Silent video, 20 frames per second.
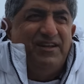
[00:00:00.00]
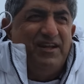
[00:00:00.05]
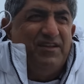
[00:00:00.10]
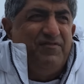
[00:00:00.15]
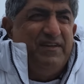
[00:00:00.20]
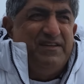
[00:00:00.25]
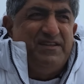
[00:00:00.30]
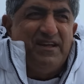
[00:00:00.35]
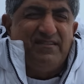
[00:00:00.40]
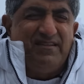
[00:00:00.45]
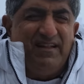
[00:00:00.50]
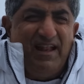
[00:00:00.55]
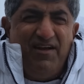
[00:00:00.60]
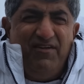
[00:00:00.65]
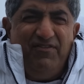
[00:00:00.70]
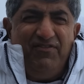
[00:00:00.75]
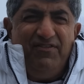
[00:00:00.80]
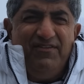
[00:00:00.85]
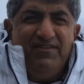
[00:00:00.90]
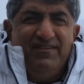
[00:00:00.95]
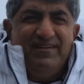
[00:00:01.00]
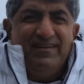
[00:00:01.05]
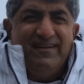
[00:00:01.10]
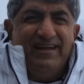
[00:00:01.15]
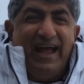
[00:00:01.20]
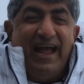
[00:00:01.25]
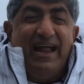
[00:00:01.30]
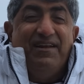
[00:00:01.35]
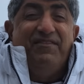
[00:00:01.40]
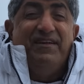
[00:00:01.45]
We just live
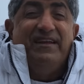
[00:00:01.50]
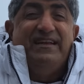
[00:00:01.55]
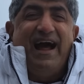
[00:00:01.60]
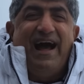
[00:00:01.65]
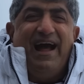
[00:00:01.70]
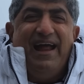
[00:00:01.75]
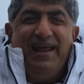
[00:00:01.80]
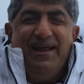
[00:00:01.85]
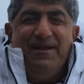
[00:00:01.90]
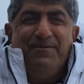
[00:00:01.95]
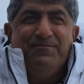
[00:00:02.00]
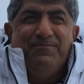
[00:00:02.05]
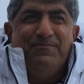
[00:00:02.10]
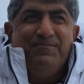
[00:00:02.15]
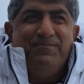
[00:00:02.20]
and we die.